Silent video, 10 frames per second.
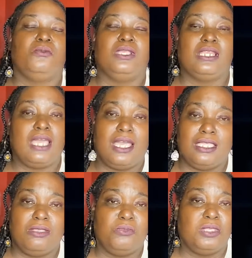We
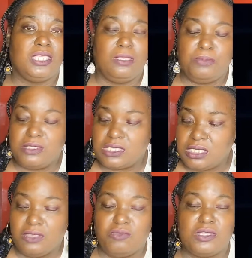lying. We keeping
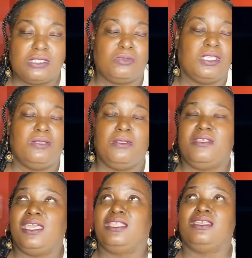secrets. We
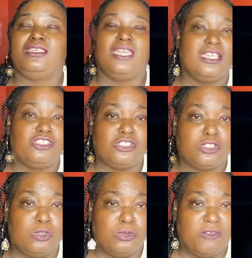getting engaged
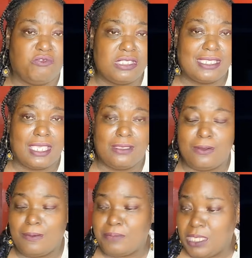to two different
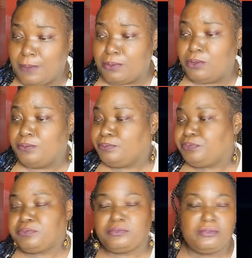daggone people
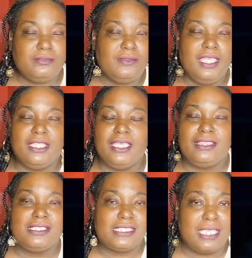and
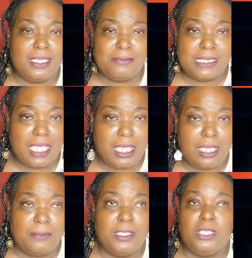at the same
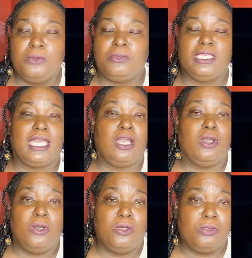time, we
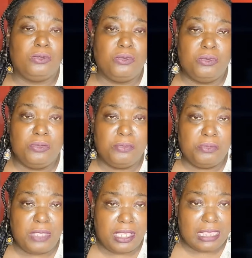got whole
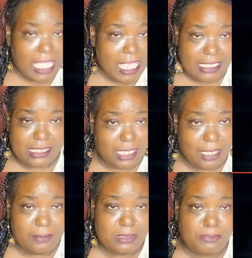last
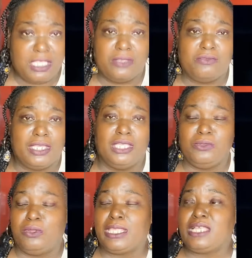names being
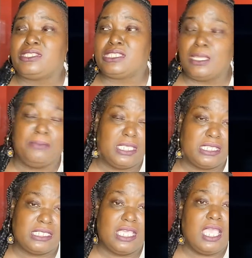written on our
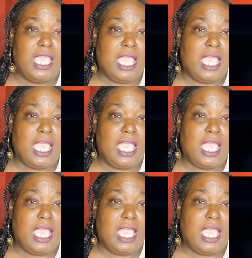stomachs.